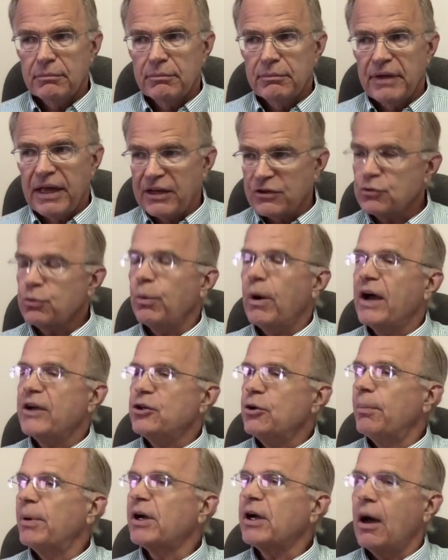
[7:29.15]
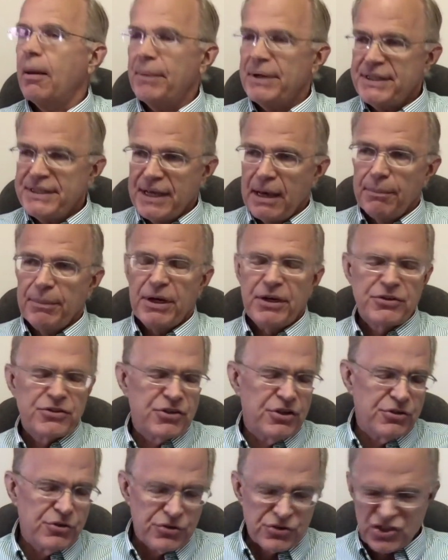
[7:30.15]
That's why you become edematous
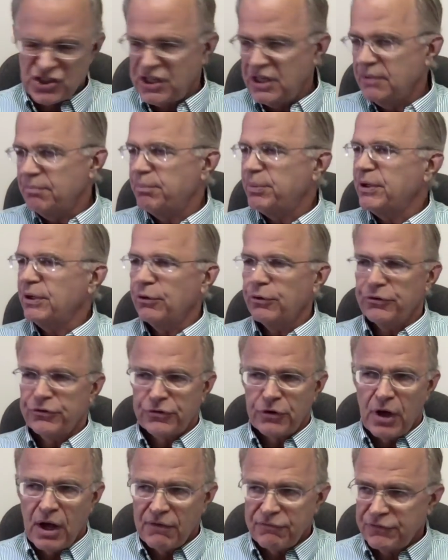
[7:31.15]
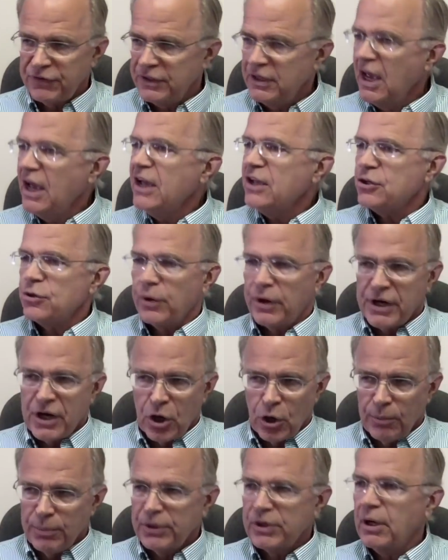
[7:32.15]
and your skin peels off and your
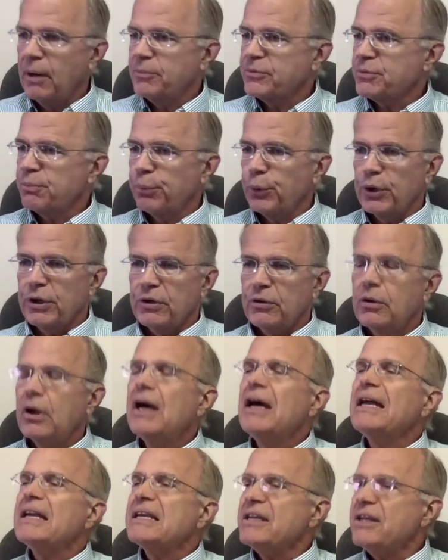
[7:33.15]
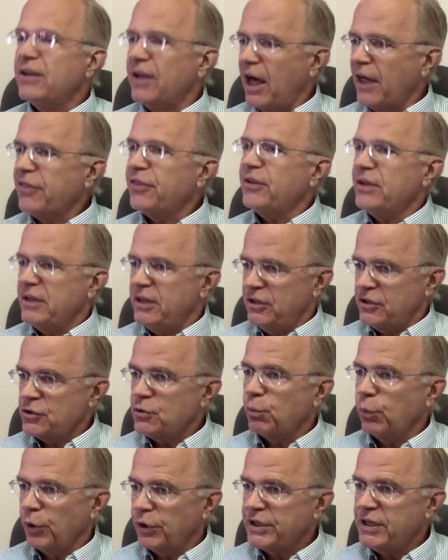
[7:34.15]
hair becomes brittle. Nothing
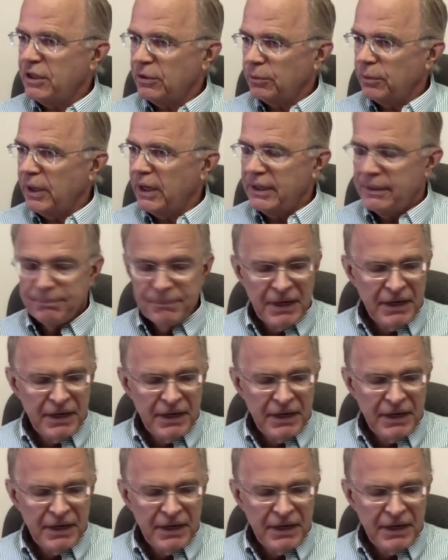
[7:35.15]
is working right.